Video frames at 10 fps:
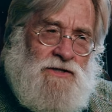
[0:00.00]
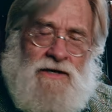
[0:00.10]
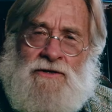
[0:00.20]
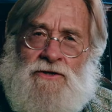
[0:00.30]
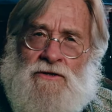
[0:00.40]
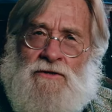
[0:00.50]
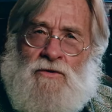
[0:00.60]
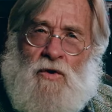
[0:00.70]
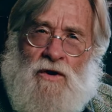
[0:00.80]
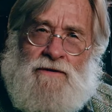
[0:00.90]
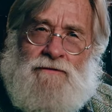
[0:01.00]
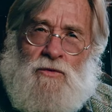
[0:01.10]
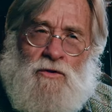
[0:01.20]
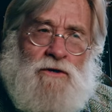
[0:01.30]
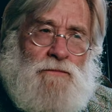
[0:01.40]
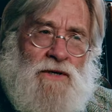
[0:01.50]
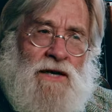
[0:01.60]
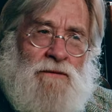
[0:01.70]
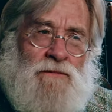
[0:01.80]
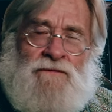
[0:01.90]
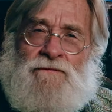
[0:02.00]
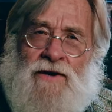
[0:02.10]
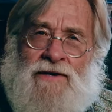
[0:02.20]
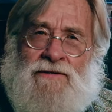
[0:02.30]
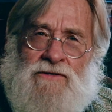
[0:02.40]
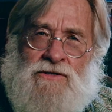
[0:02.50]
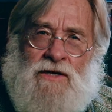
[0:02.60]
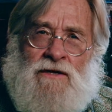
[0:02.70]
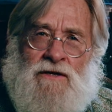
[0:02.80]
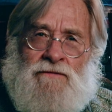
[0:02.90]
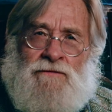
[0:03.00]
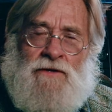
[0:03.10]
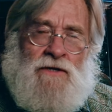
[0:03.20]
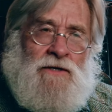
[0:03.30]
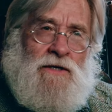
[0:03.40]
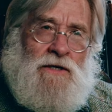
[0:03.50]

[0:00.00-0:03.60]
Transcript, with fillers: and your quality of your work became the fine study of the